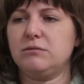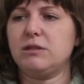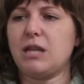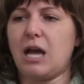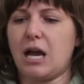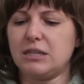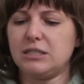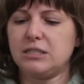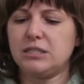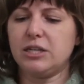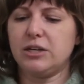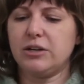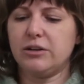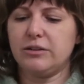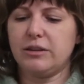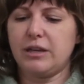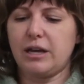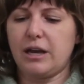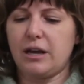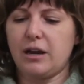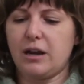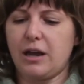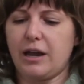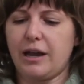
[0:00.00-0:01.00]
last year
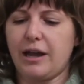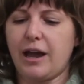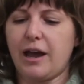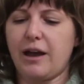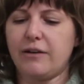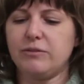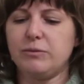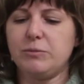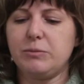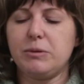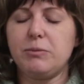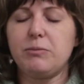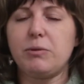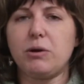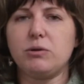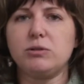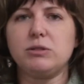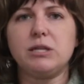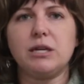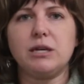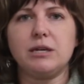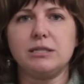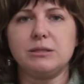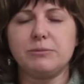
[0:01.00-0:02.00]
that I haven't been
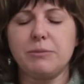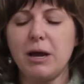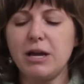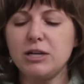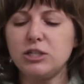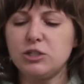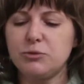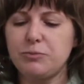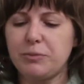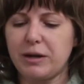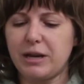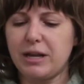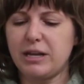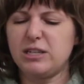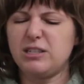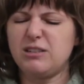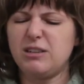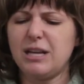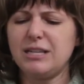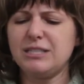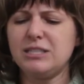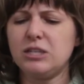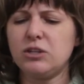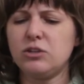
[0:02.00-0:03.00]
posting as much, but
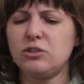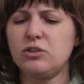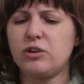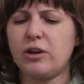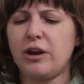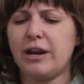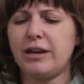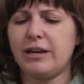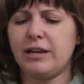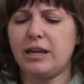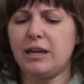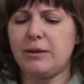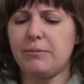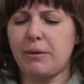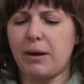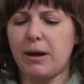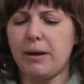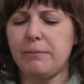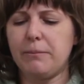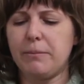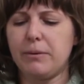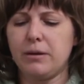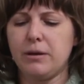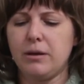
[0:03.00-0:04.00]
I still try and keep
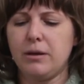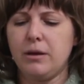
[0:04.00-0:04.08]
up.